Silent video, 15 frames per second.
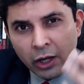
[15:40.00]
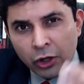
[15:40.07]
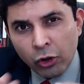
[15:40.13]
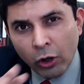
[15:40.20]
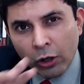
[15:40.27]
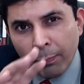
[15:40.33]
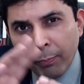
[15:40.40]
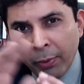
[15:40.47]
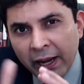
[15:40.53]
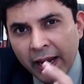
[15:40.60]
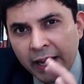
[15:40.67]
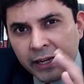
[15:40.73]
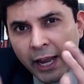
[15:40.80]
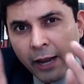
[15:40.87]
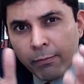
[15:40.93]
Your
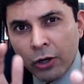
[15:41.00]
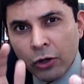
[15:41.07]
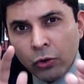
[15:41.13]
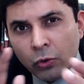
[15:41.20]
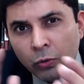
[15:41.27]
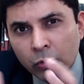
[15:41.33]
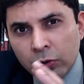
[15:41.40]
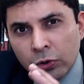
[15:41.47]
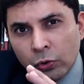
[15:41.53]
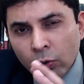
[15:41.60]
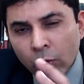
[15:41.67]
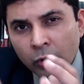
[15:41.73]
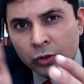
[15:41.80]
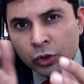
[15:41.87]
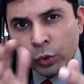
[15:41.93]
brain can be used
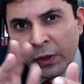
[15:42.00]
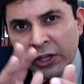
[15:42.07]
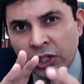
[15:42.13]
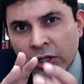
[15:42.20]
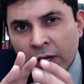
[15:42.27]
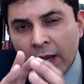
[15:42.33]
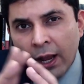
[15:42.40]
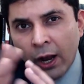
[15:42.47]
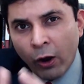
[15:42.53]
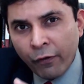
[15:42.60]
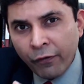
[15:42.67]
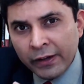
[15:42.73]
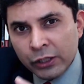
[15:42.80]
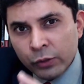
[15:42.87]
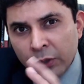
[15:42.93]
to switch off
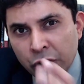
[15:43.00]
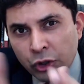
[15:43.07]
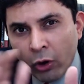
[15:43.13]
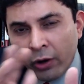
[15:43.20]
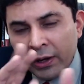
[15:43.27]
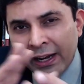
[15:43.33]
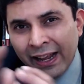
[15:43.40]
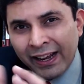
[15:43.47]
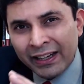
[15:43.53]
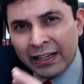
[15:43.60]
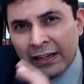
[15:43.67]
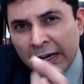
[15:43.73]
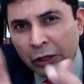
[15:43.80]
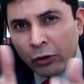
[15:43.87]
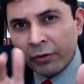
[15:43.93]
and switch on like an
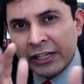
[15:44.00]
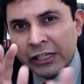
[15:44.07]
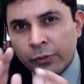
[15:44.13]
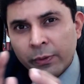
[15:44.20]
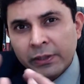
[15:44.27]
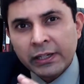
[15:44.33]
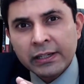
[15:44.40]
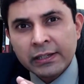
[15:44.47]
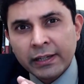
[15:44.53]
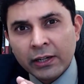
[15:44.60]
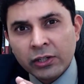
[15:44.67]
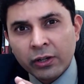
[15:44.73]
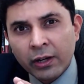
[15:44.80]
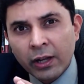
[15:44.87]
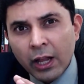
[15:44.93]
electronic switching
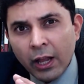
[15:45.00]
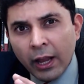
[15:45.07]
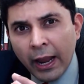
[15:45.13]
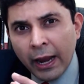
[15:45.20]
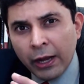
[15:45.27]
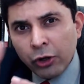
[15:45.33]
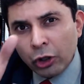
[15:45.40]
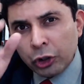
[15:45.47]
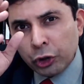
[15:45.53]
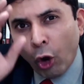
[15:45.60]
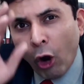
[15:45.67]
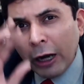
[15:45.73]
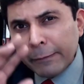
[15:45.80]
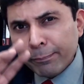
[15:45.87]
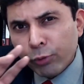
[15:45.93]
station, and your
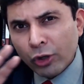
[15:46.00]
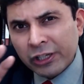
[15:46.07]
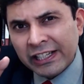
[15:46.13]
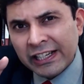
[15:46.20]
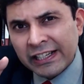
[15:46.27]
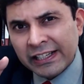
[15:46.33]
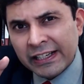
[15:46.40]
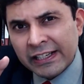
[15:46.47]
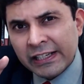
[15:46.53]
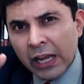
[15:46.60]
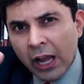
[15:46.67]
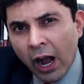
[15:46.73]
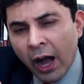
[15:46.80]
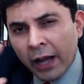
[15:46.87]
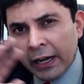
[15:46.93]
thought processes
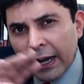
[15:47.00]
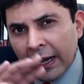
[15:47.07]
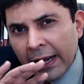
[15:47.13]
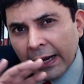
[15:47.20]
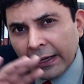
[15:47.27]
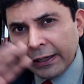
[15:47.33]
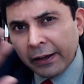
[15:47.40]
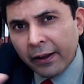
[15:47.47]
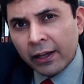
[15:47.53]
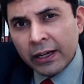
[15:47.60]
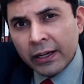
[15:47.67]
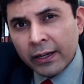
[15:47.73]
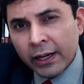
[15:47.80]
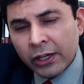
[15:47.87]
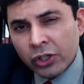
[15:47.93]
are electrical
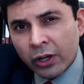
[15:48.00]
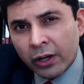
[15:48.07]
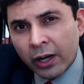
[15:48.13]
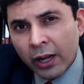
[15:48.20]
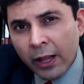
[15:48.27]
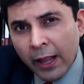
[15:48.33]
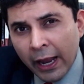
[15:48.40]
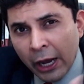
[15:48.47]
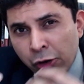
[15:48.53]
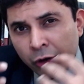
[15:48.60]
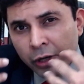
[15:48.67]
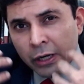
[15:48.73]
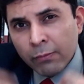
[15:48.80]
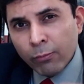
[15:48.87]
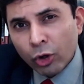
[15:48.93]
in nature and
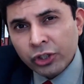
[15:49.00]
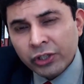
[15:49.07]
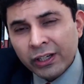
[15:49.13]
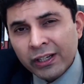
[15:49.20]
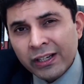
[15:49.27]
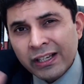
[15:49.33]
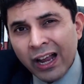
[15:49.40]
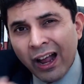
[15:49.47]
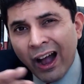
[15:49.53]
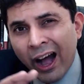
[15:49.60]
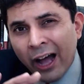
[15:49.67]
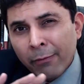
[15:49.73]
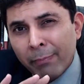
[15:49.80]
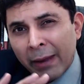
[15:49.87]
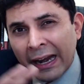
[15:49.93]
your emotions
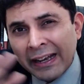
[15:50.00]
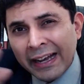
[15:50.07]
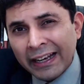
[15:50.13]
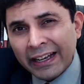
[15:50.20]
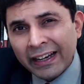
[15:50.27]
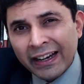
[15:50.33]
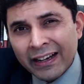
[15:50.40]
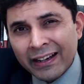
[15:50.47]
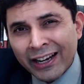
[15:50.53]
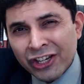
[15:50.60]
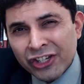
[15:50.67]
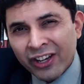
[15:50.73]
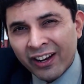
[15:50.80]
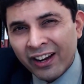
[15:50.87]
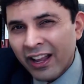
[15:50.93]
are magnetic in
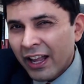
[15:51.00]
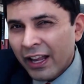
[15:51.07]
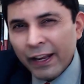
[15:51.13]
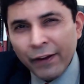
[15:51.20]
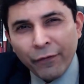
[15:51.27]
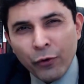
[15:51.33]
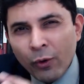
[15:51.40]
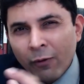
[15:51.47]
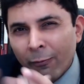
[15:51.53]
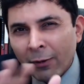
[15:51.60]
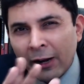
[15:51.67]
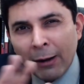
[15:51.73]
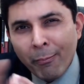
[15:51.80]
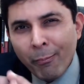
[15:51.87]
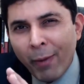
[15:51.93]
nature. If you
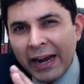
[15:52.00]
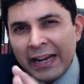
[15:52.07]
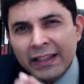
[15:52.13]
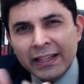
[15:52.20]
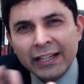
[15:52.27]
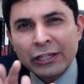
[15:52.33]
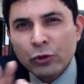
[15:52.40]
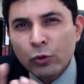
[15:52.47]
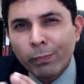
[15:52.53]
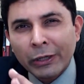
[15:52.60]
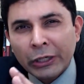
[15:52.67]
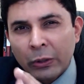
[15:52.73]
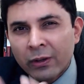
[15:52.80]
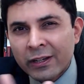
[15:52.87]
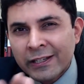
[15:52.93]
combine these two
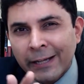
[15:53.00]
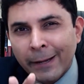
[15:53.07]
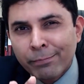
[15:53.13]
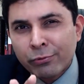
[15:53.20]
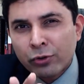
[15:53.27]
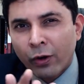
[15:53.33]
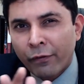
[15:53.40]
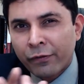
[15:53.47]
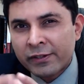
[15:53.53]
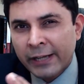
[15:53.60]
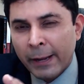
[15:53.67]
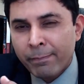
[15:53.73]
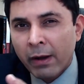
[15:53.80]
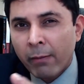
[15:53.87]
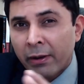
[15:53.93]
particular steps of
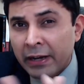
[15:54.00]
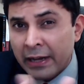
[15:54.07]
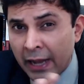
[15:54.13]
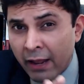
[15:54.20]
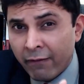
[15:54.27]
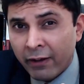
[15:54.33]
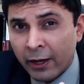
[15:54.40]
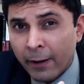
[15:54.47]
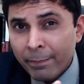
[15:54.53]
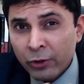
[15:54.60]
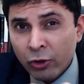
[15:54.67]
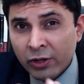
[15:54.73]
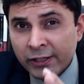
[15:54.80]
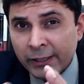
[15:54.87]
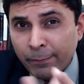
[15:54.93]
step number 11,
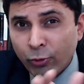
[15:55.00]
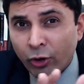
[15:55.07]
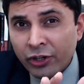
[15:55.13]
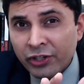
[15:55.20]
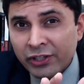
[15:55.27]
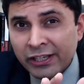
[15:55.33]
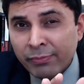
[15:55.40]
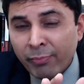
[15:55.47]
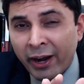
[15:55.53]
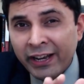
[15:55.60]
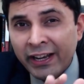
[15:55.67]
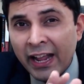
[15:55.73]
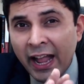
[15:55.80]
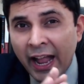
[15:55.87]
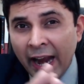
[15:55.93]
your subconscious
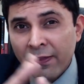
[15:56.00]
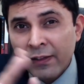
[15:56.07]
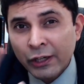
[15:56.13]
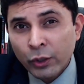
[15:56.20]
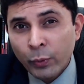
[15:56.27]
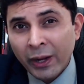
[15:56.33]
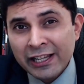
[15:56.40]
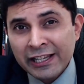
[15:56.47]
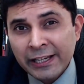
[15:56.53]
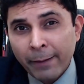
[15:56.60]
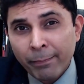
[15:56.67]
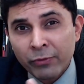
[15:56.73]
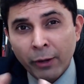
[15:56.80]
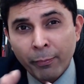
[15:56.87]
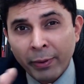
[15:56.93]
mind, and the 12th
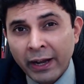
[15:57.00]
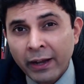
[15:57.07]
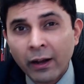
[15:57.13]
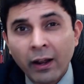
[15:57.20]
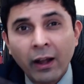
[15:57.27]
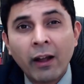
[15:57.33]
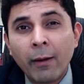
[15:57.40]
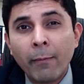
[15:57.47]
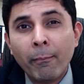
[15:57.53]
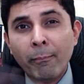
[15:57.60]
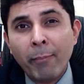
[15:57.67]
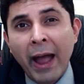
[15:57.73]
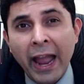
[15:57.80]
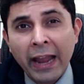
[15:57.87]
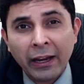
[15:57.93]
step, the brain,
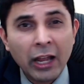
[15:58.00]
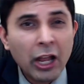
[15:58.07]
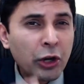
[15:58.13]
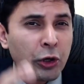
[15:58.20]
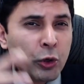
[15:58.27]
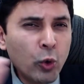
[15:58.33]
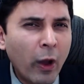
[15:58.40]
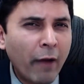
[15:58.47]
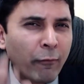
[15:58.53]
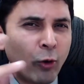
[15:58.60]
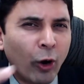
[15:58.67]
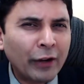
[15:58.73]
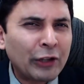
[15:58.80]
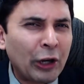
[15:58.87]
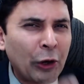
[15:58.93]
bang, you have
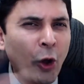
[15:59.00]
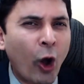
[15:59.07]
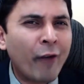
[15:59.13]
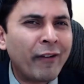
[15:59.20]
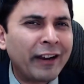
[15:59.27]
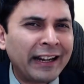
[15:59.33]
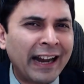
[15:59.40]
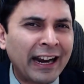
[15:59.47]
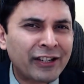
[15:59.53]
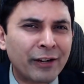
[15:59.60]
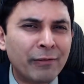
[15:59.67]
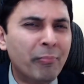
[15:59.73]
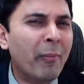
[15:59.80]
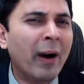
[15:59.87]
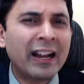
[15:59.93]
got the law of
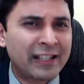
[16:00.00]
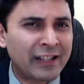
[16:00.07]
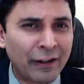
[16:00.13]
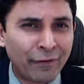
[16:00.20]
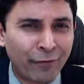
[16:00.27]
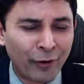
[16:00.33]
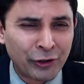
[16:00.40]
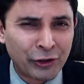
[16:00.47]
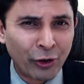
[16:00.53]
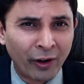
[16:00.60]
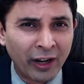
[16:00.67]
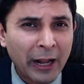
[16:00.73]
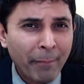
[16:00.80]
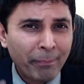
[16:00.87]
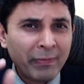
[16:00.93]
attraction mastered for
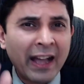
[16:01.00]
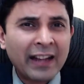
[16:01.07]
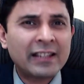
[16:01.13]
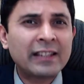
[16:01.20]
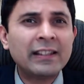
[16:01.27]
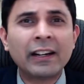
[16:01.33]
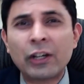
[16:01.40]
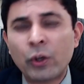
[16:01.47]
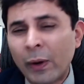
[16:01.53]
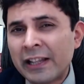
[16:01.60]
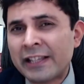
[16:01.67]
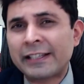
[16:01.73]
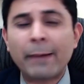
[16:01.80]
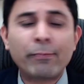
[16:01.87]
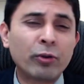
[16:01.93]
sure. That's the 12th
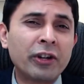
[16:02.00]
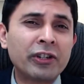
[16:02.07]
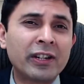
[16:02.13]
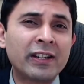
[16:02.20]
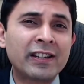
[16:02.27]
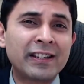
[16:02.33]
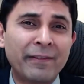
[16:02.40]
step to riches,